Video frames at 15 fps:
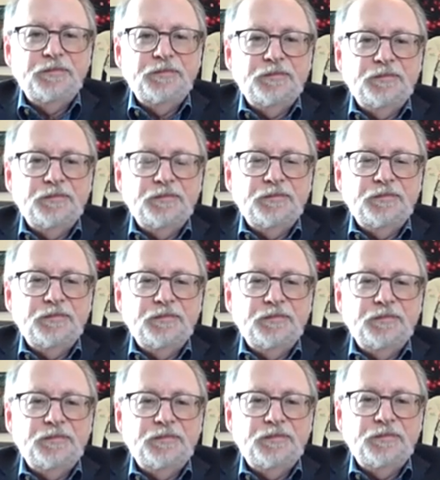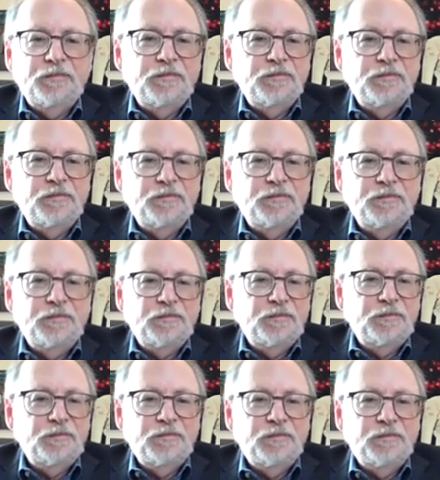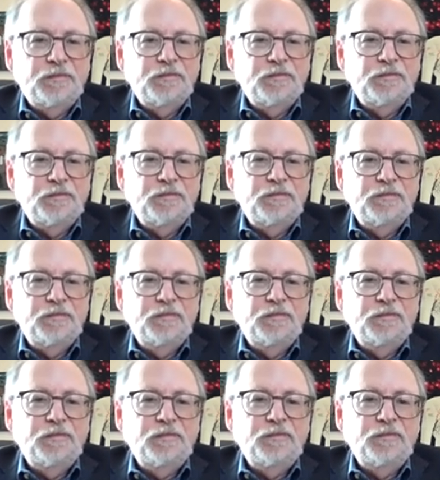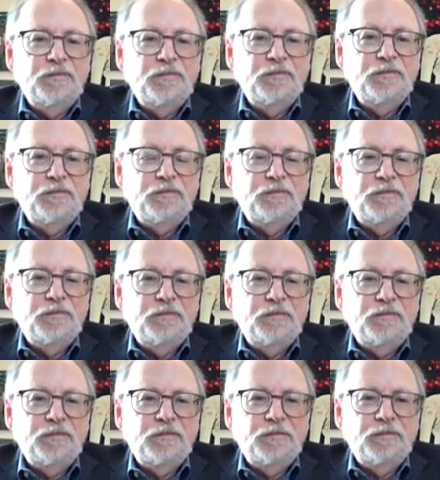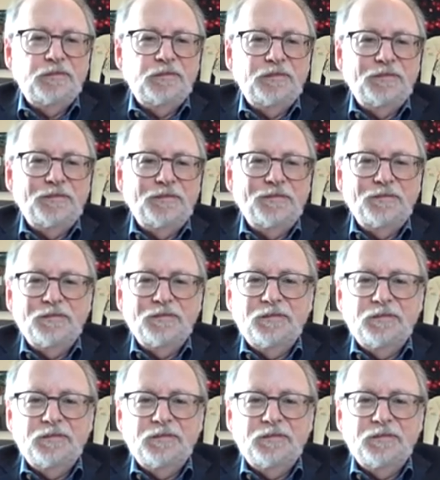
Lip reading: [no speech]